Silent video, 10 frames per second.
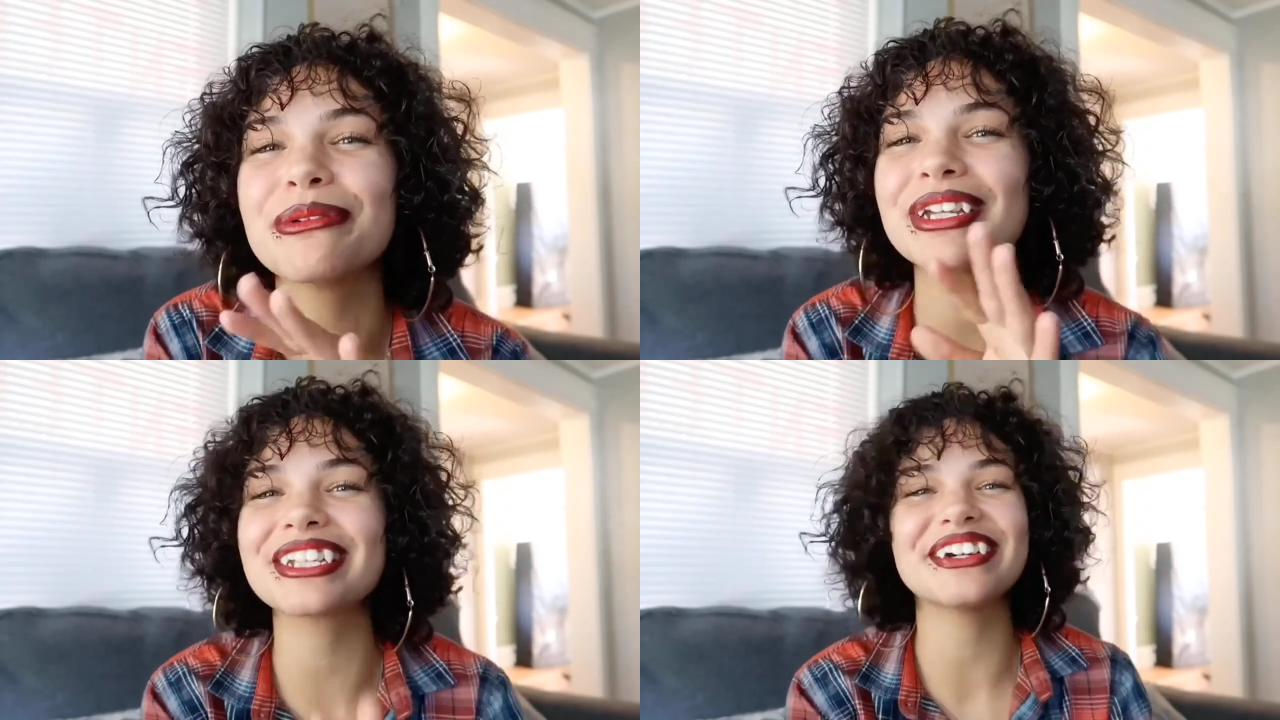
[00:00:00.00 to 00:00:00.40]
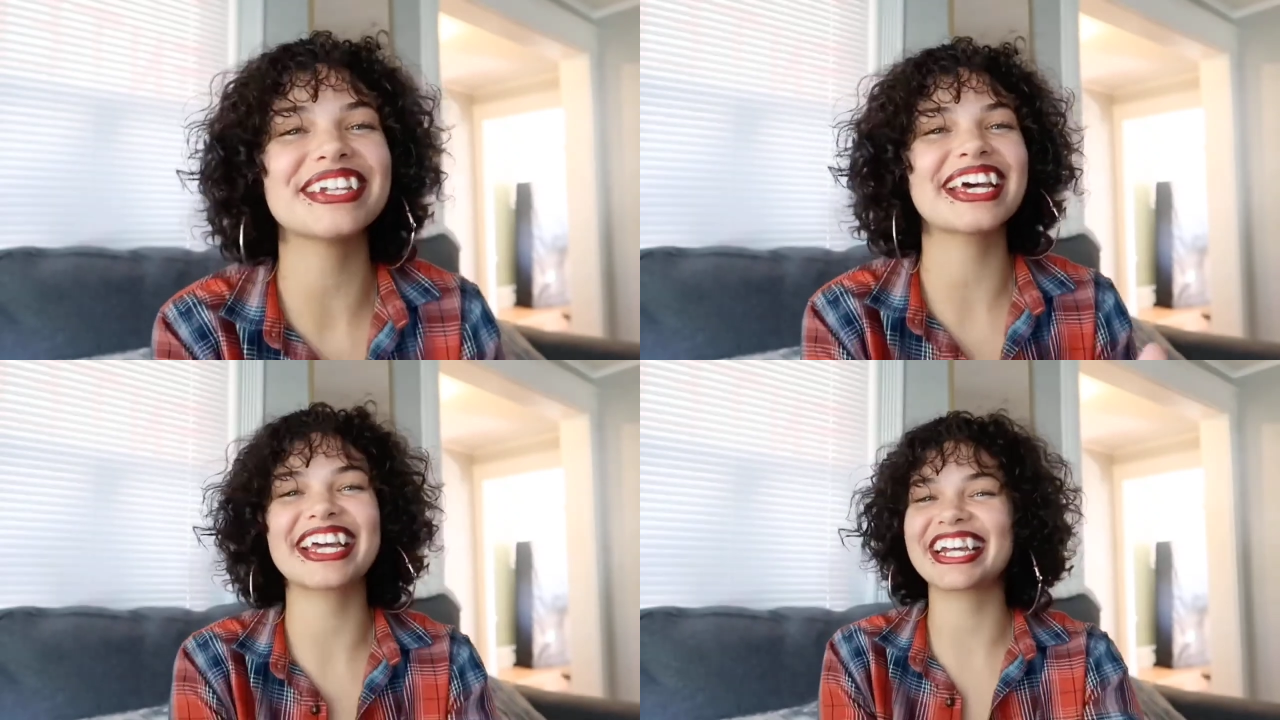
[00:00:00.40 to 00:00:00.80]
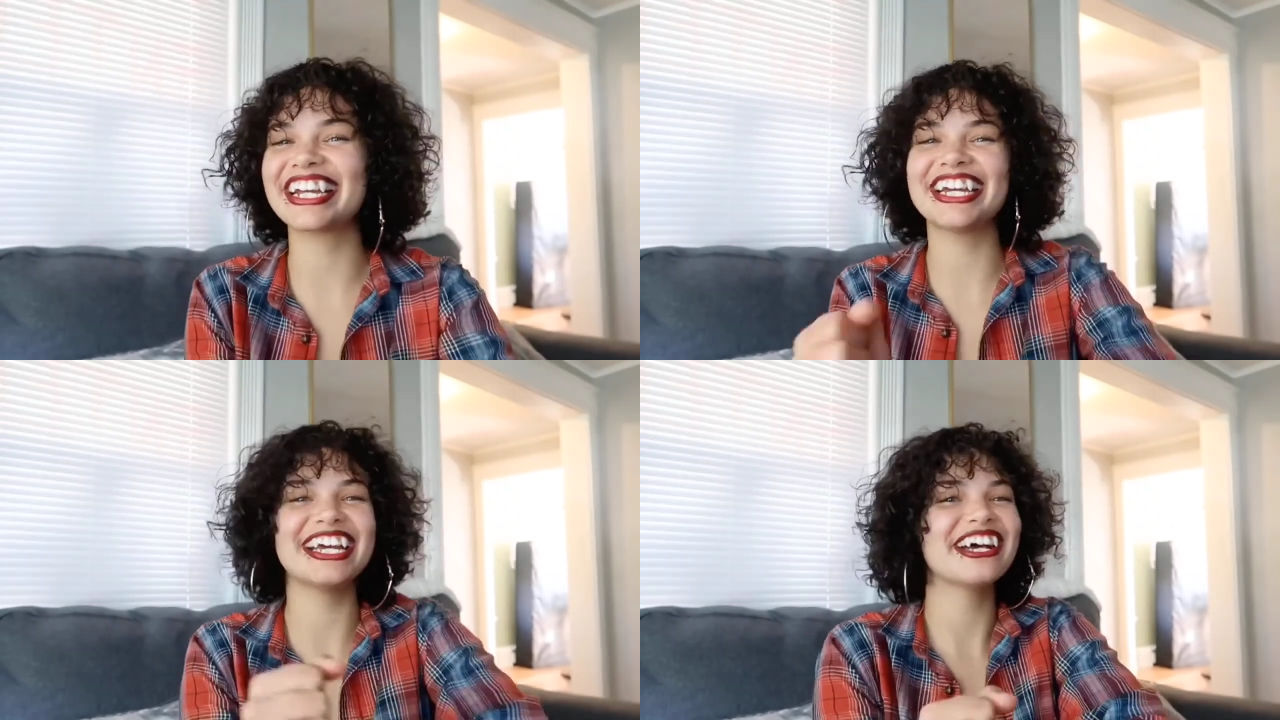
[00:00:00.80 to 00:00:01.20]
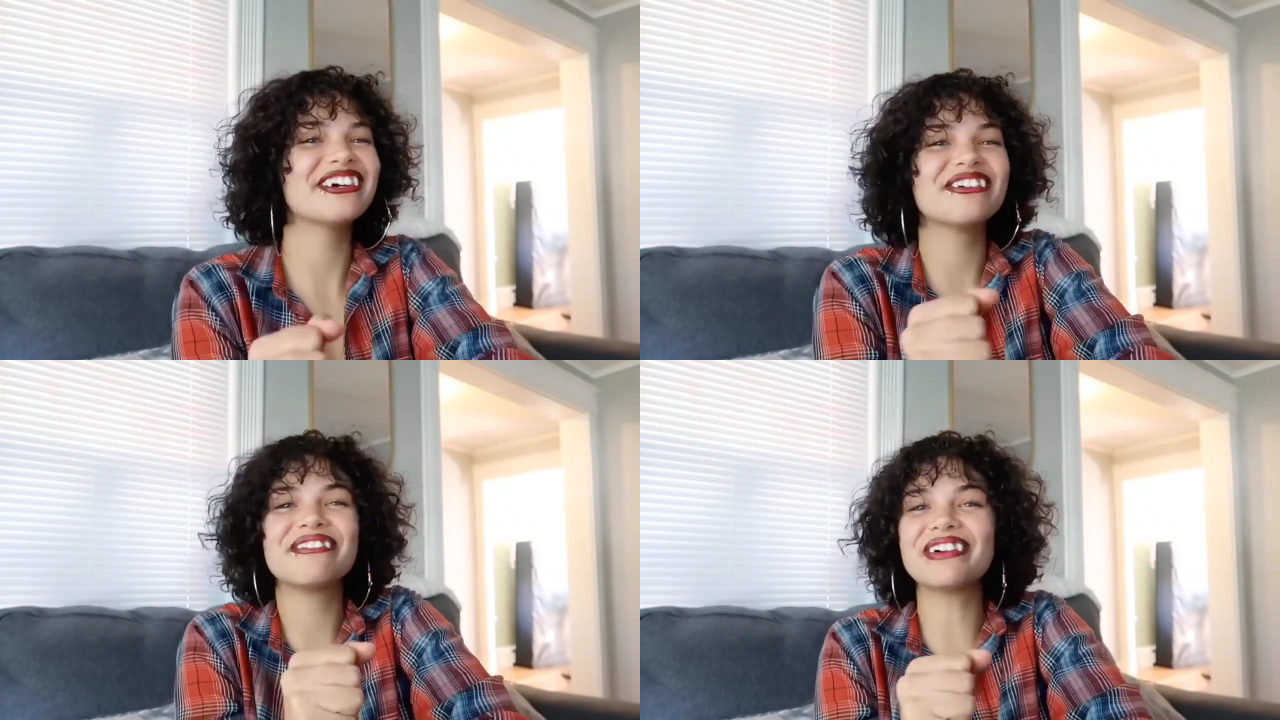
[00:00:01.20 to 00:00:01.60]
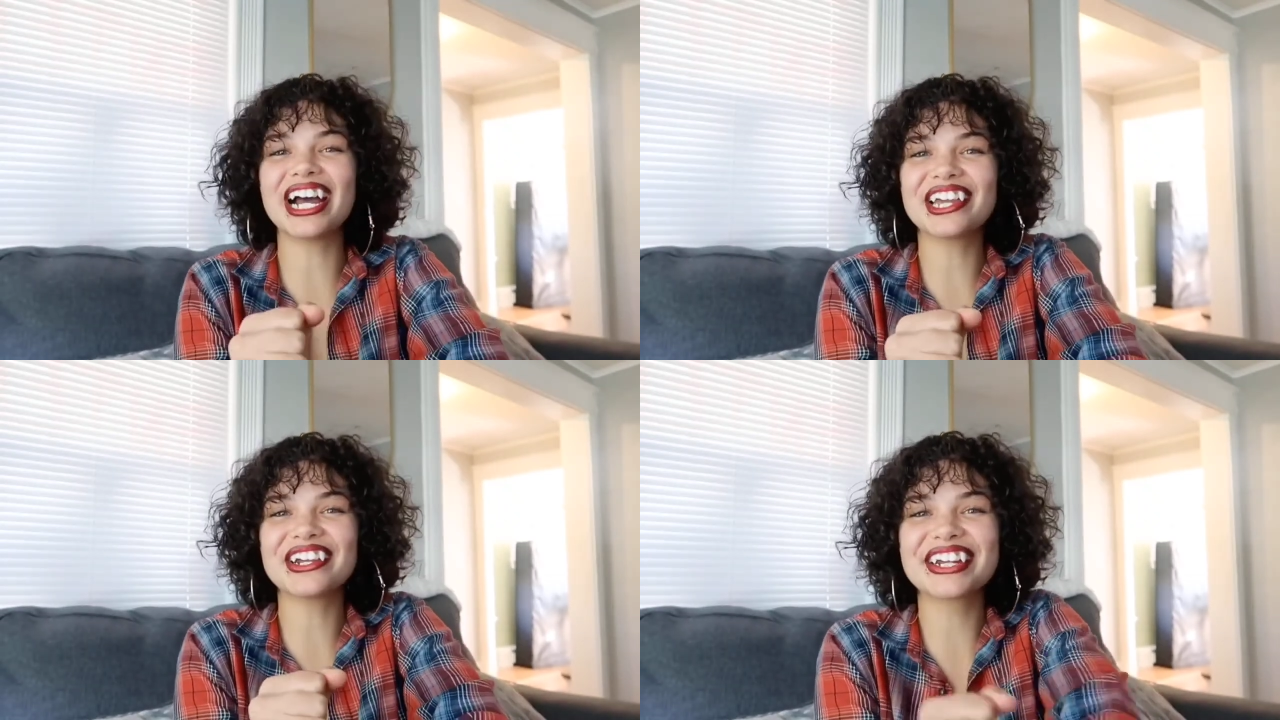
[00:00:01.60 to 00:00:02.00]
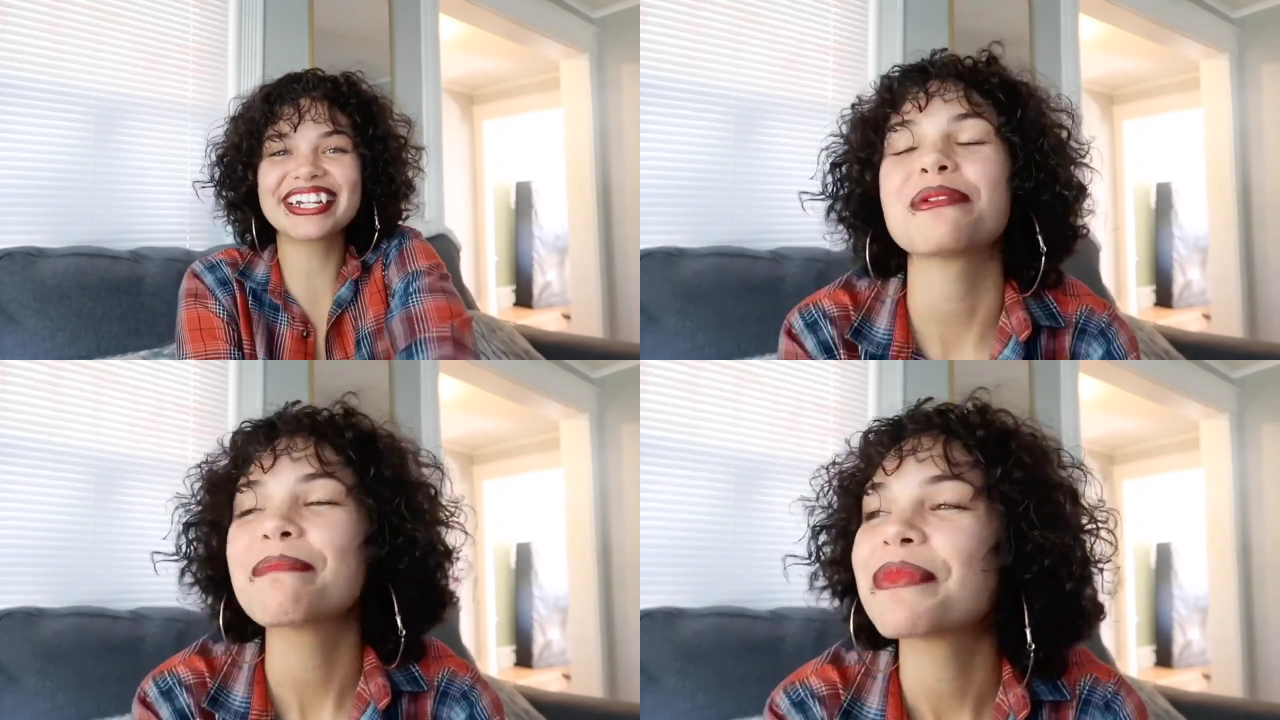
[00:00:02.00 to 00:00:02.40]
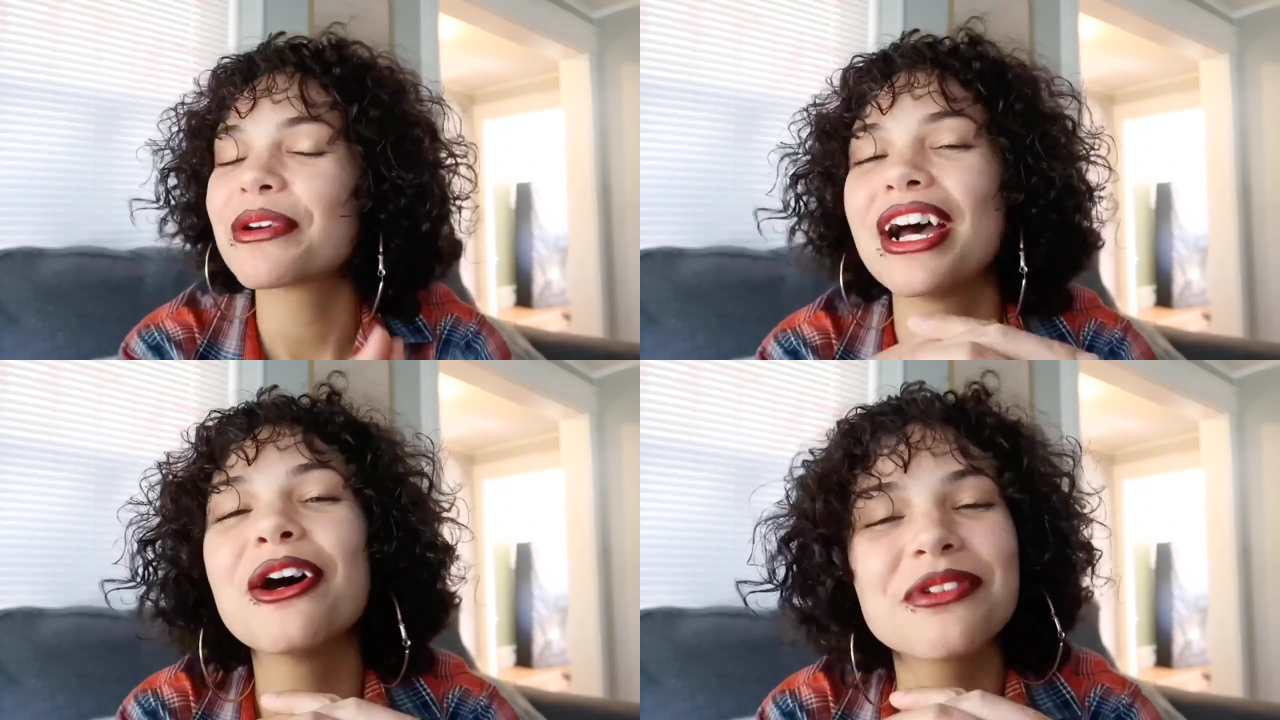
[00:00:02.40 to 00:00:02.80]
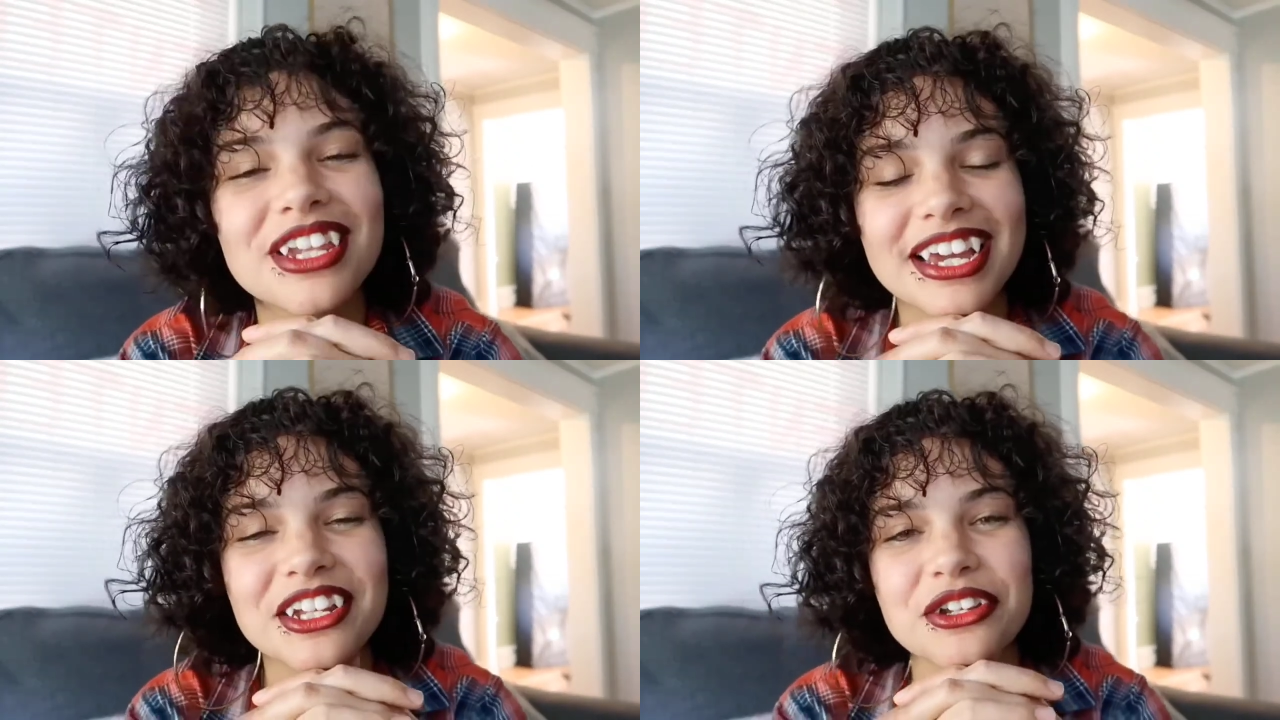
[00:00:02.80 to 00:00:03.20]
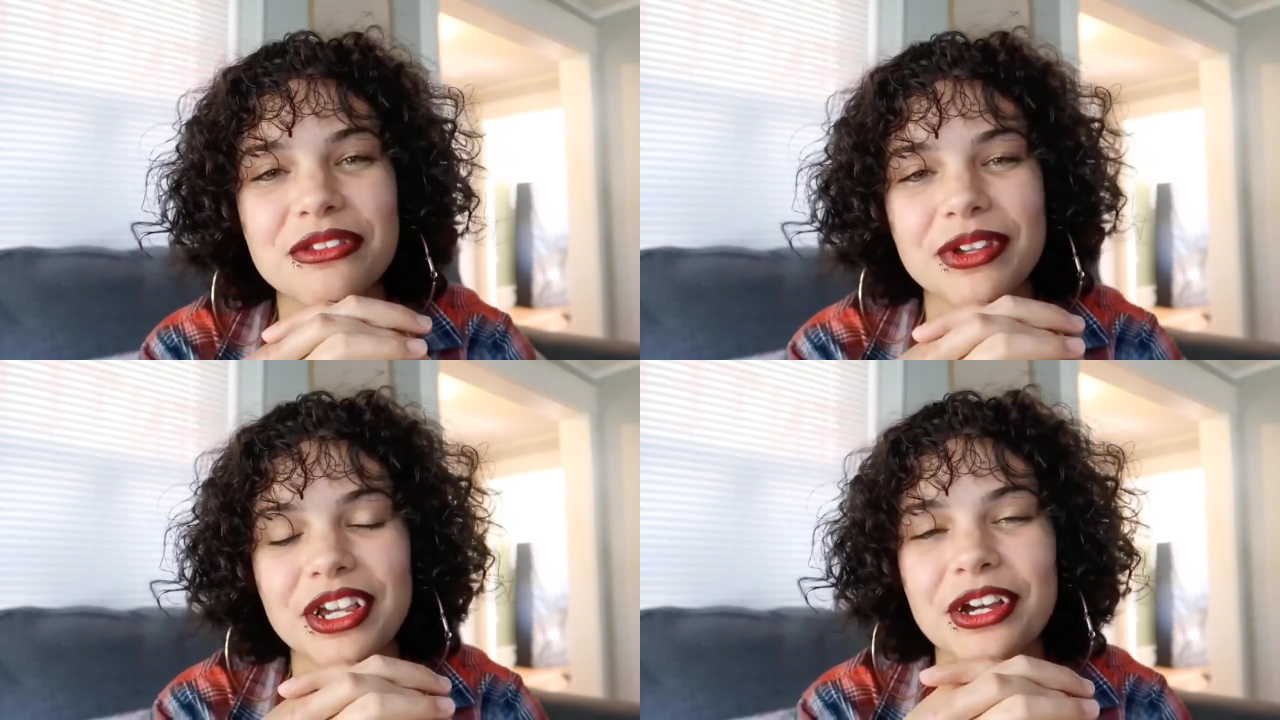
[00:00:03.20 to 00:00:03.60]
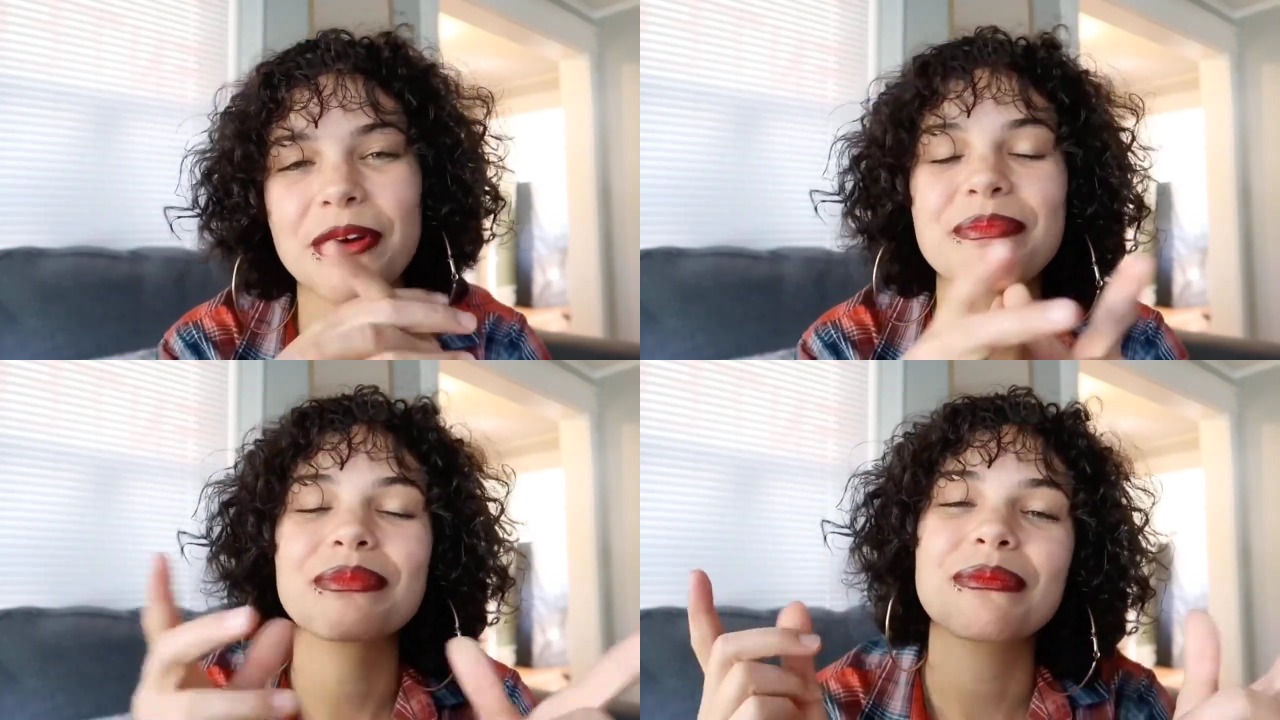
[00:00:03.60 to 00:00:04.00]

It's gonna look fire. But I hope you like enjoy the video.